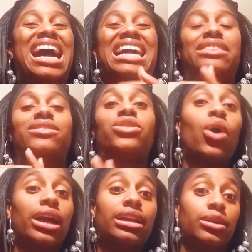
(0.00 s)
I
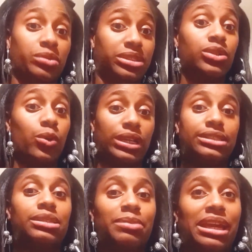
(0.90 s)
thought it was
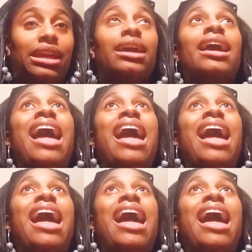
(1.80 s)
going to be.